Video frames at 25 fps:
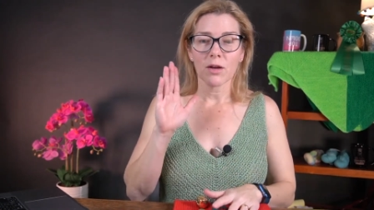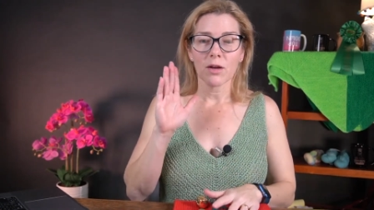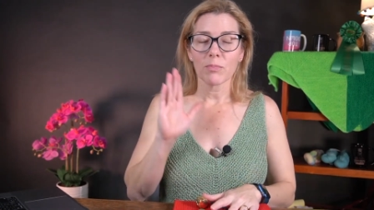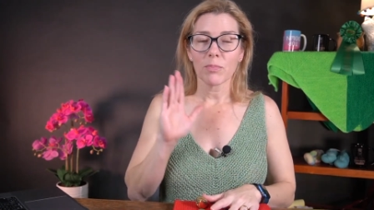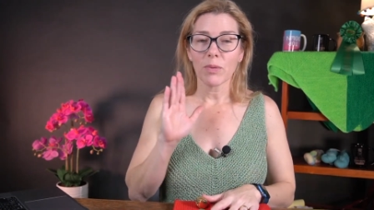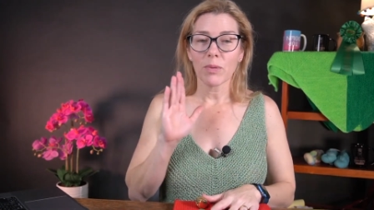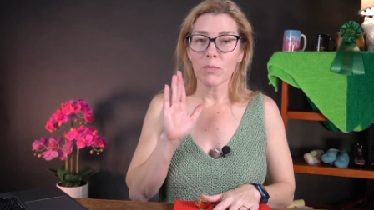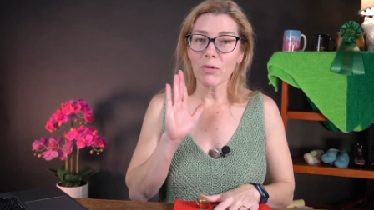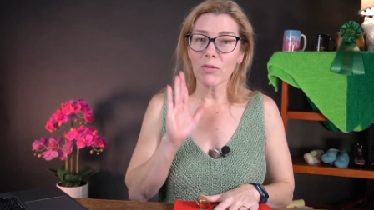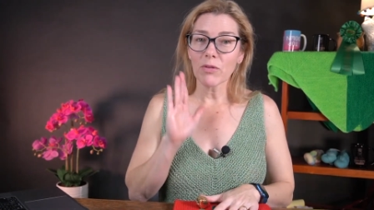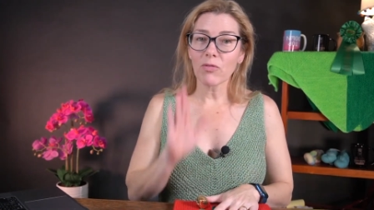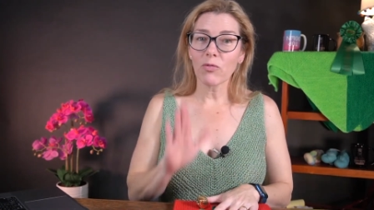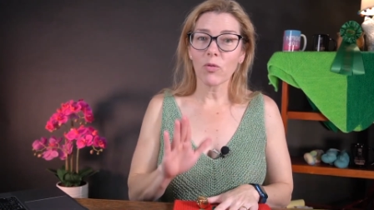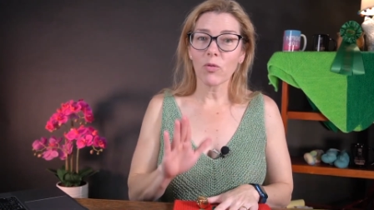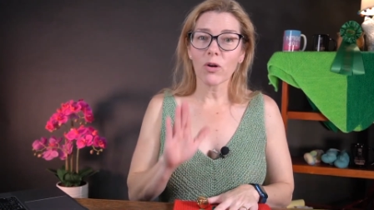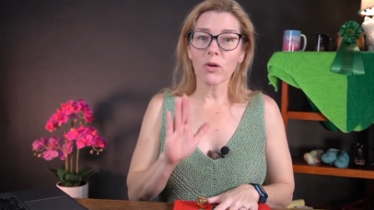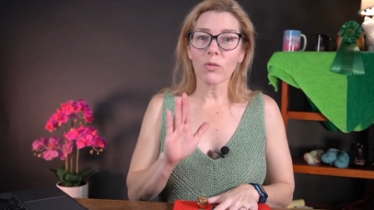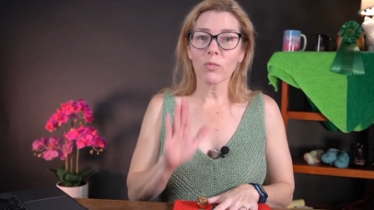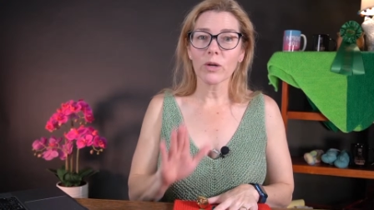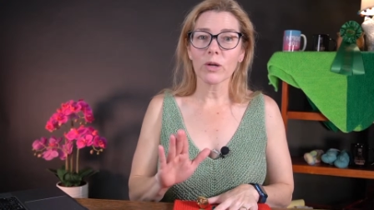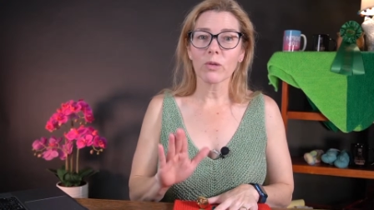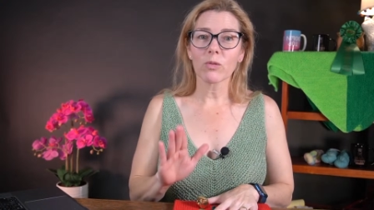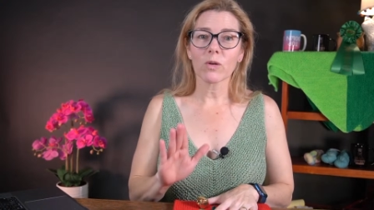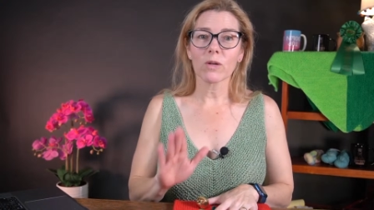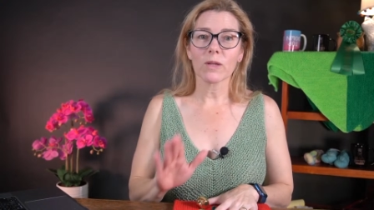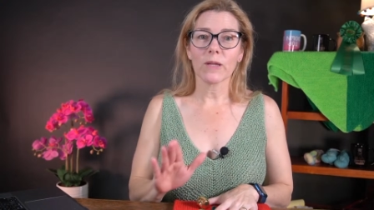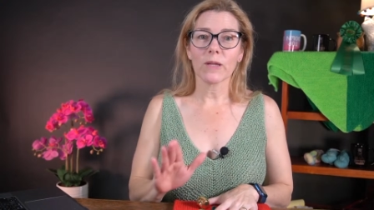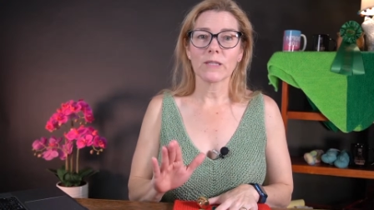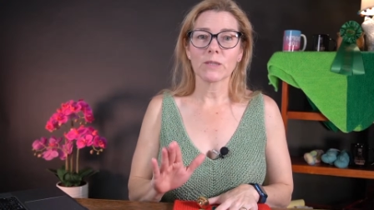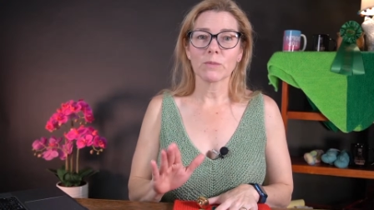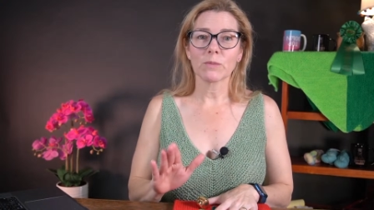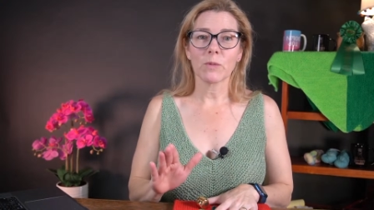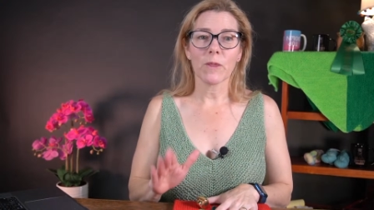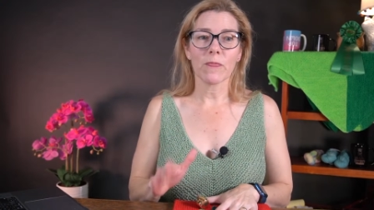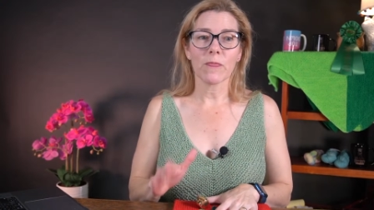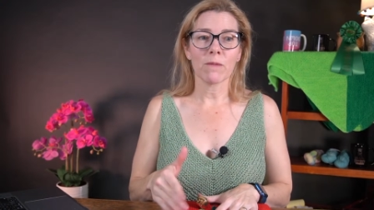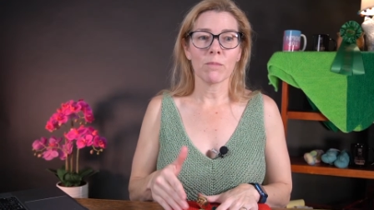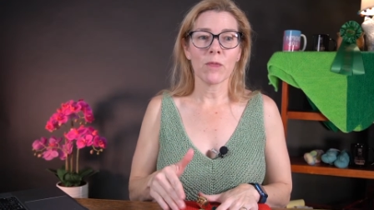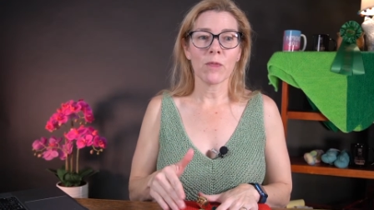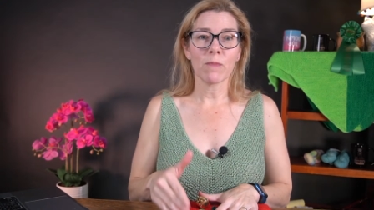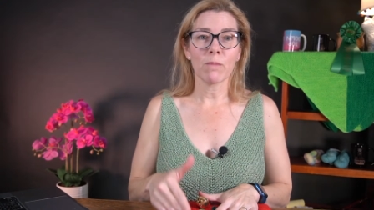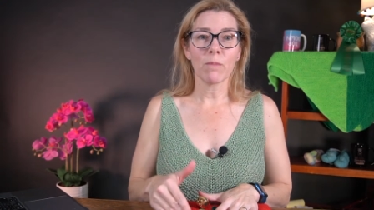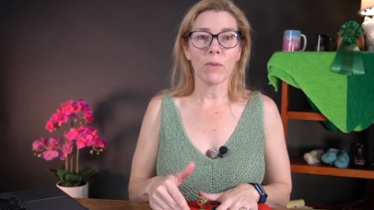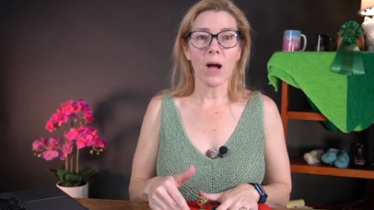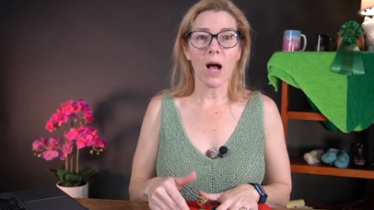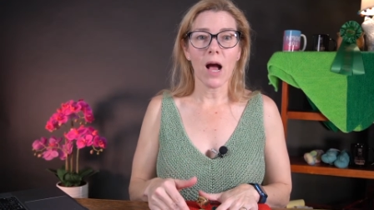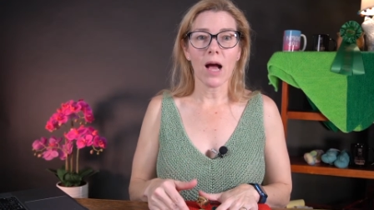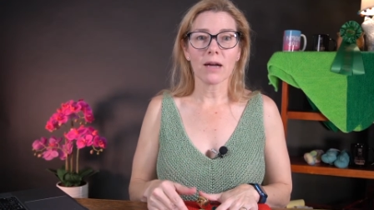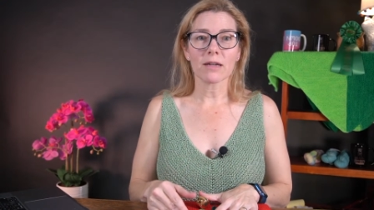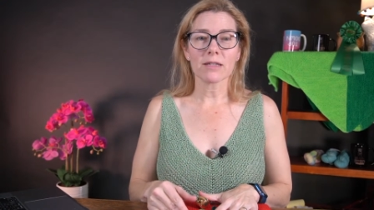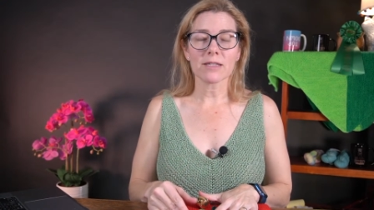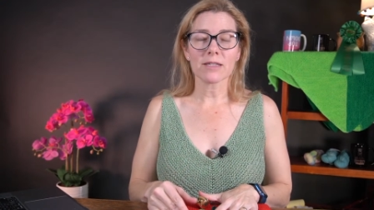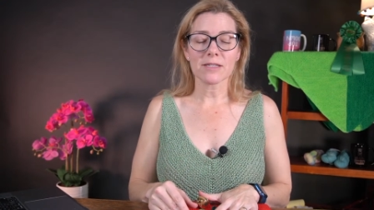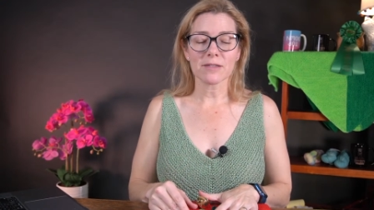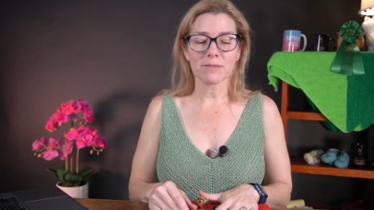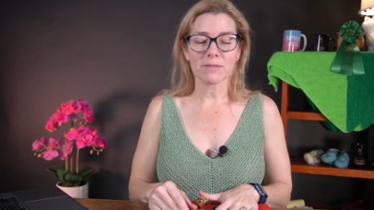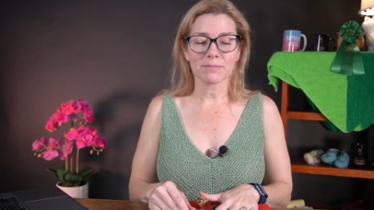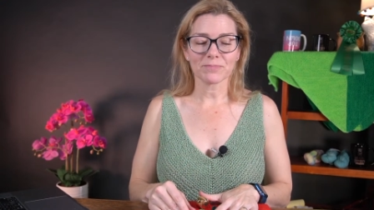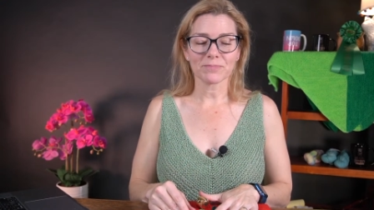But before we were allowed to put them in the box,